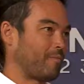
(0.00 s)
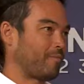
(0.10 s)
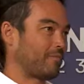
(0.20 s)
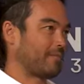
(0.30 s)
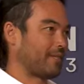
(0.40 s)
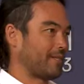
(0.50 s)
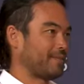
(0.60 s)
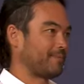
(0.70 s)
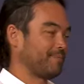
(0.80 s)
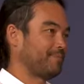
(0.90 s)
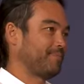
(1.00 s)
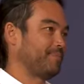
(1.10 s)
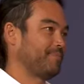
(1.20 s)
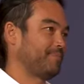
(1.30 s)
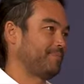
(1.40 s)

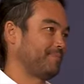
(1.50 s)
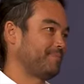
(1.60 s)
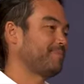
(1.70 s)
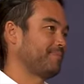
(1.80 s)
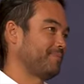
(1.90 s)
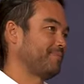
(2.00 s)
This person isn't speaking.